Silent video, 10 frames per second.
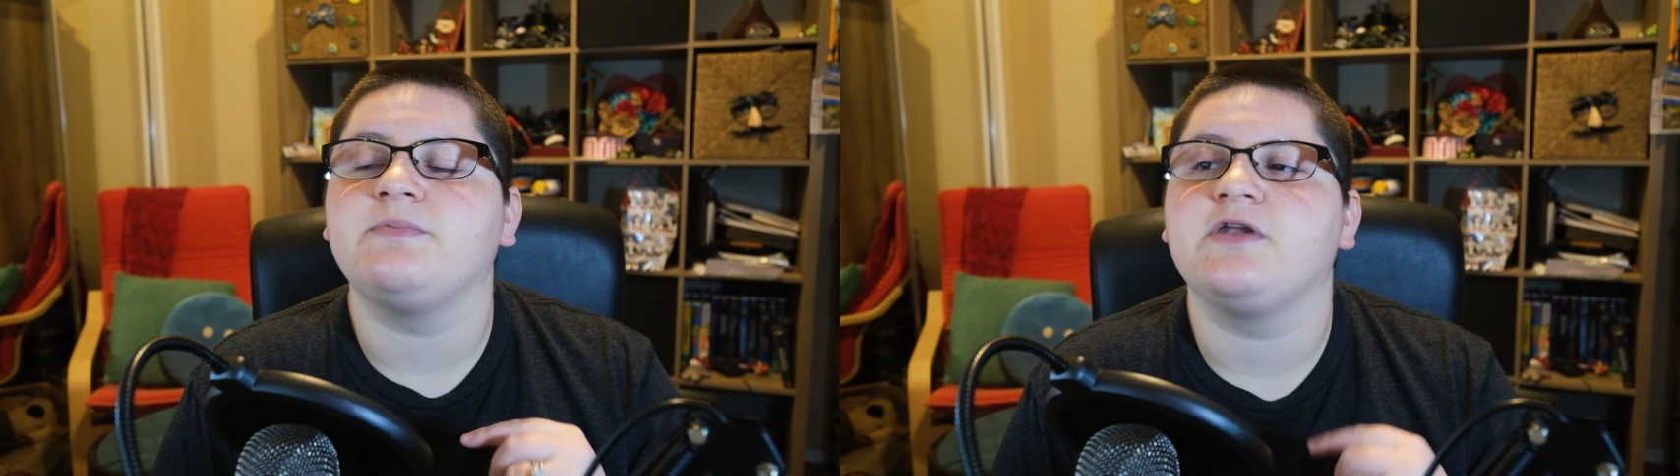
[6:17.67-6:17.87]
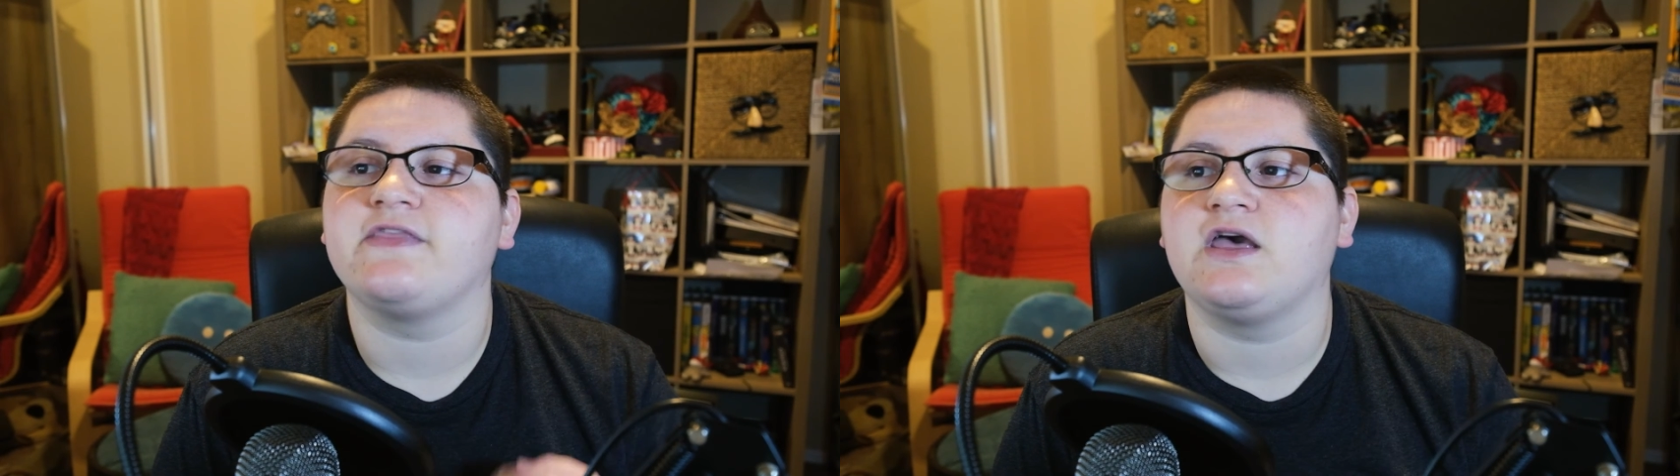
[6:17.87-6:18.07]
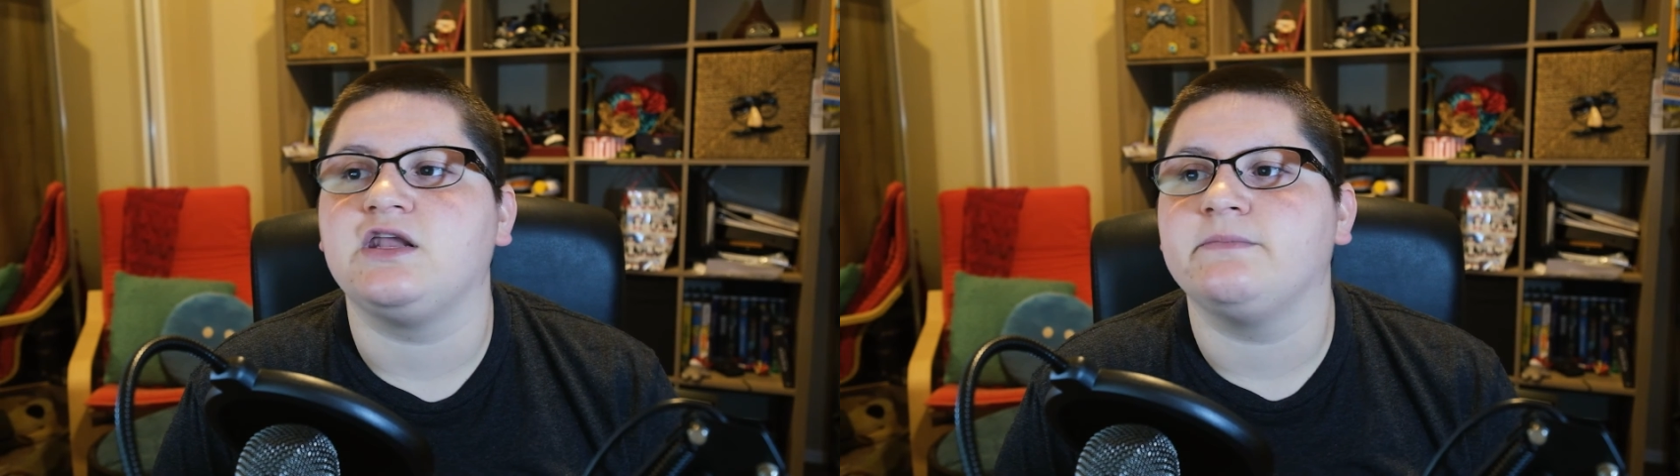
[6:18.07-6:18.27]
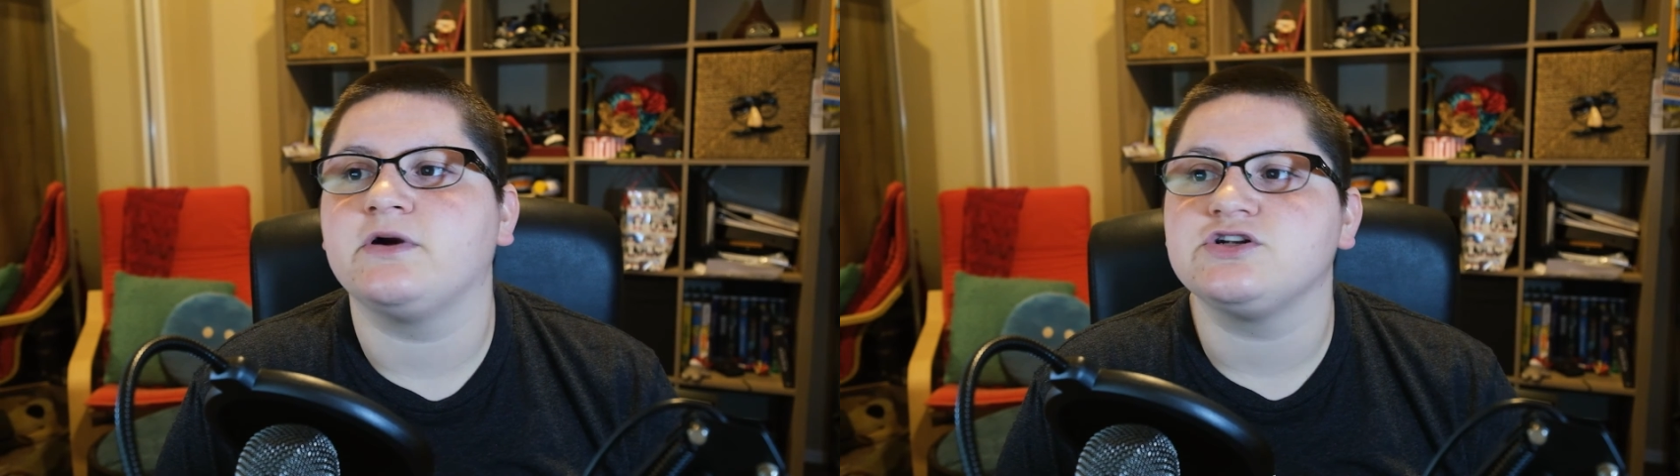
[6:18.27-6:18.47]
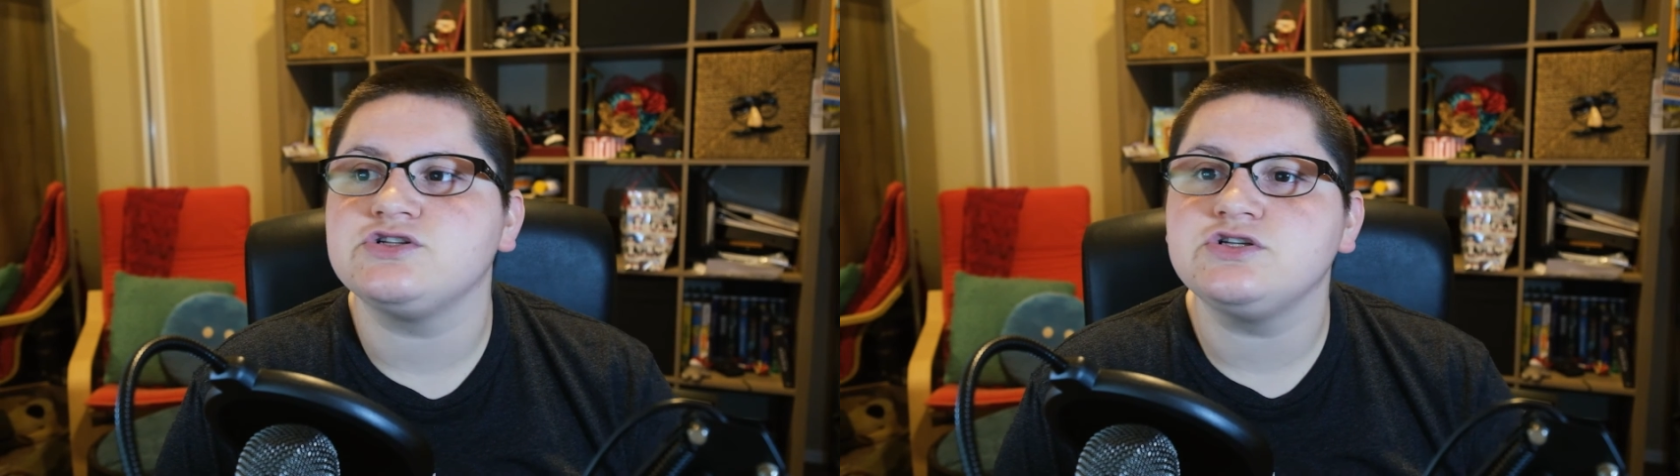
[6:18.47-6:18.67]
putting that in
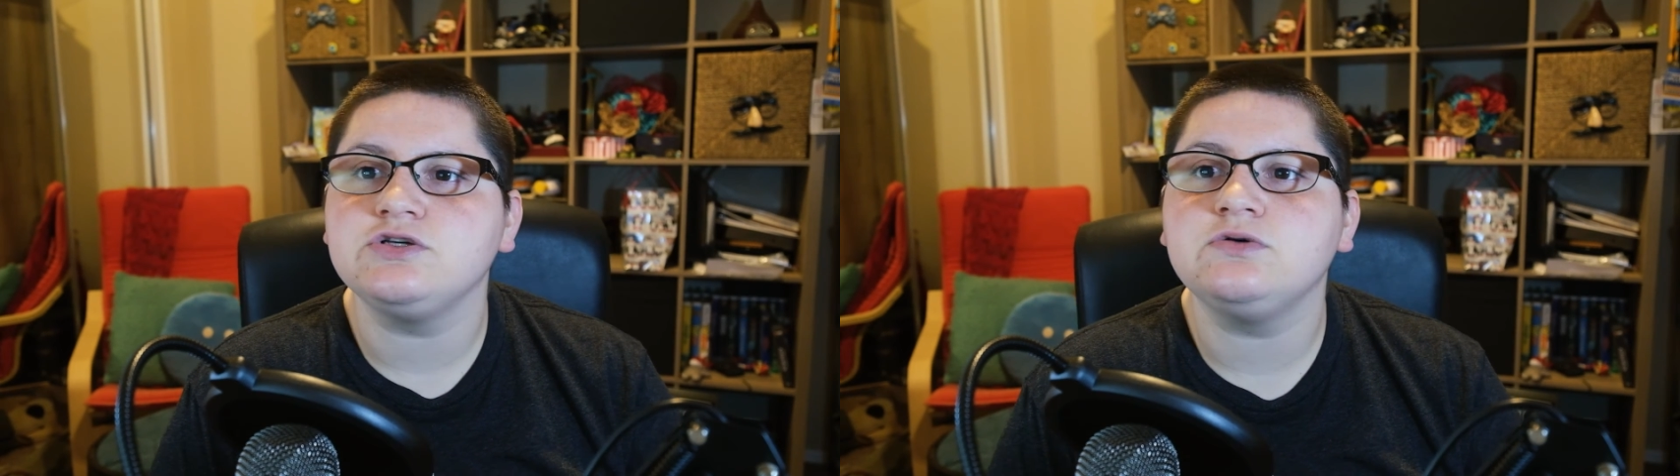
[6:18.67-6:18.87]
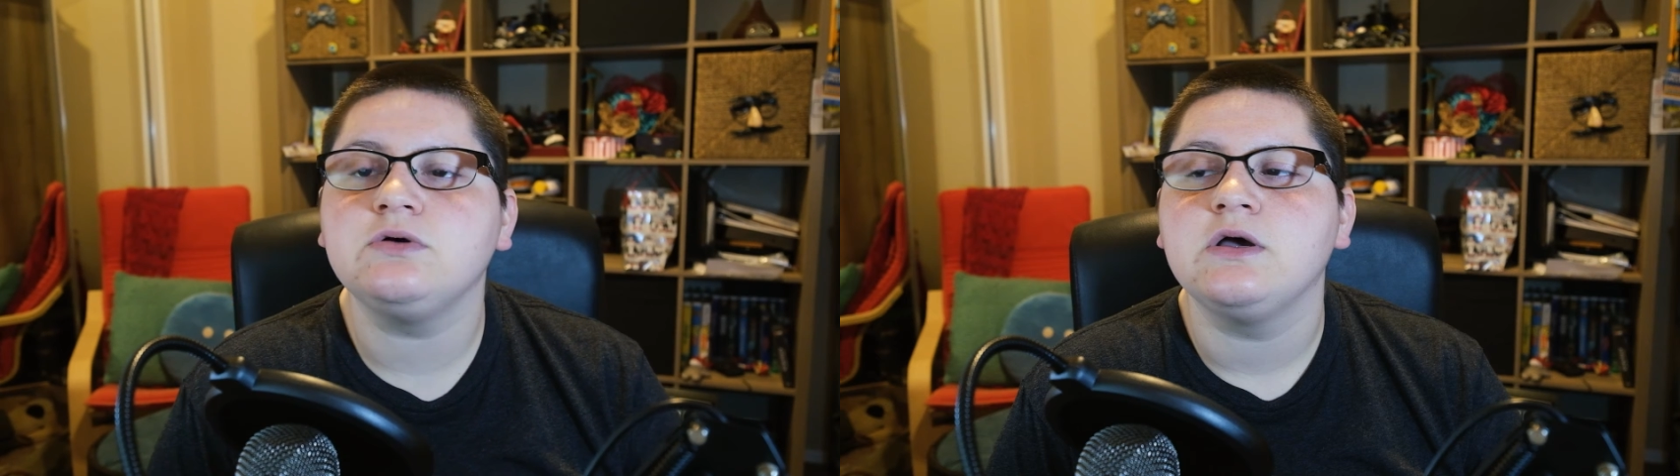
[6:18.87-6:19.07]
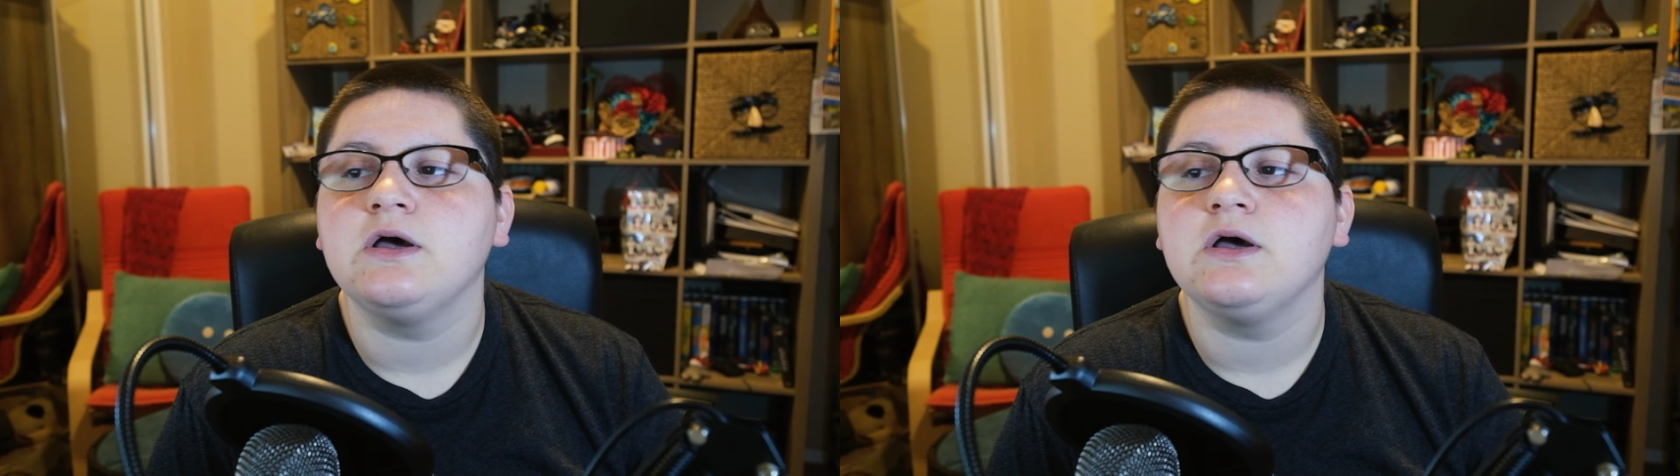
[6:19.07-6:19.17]
March too.